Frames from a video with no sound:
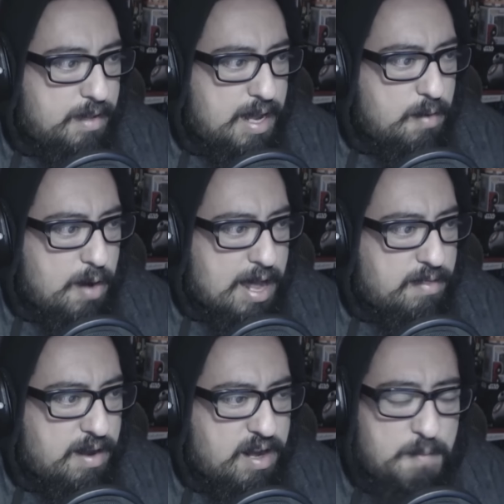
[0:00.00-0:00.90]

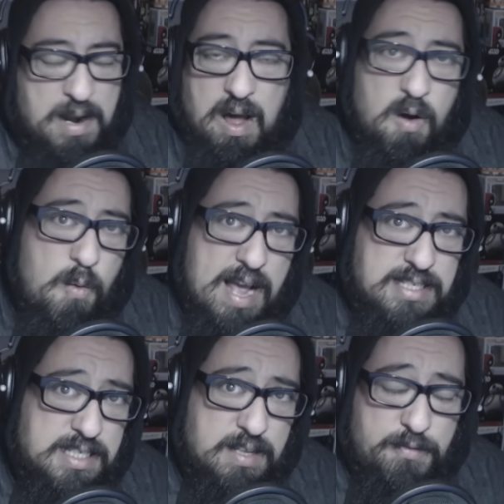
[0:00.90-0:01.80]
Anyway, they've come a long way
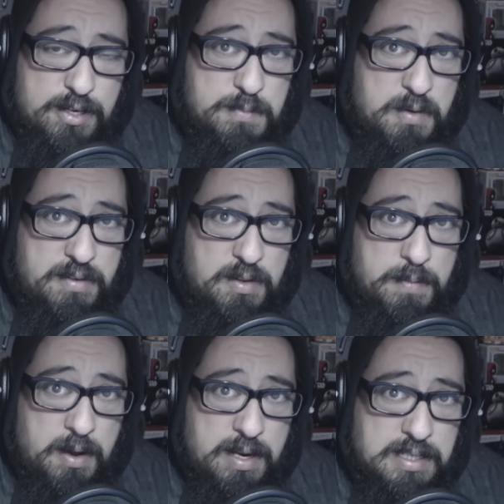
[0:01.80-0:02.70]
since the first movie,
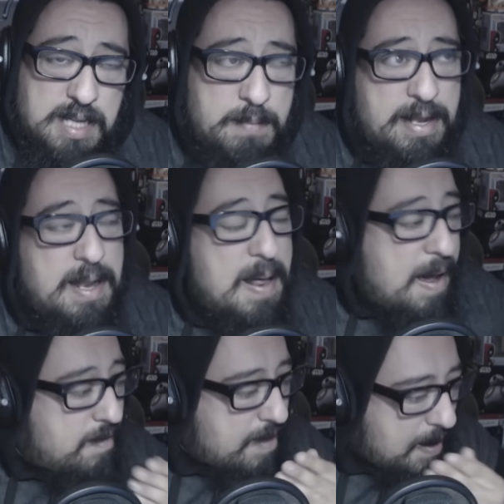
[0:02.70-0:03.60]
to be honest. I mean,
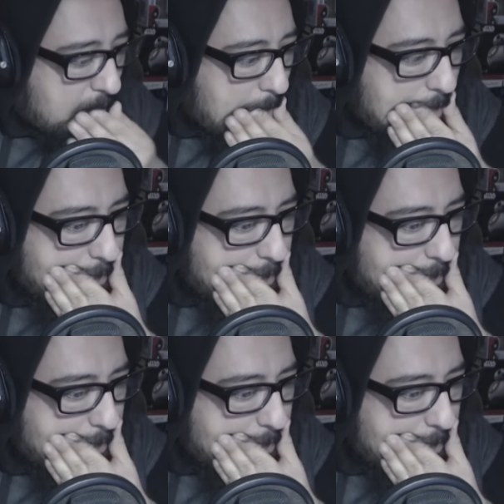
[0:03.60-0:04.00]
I think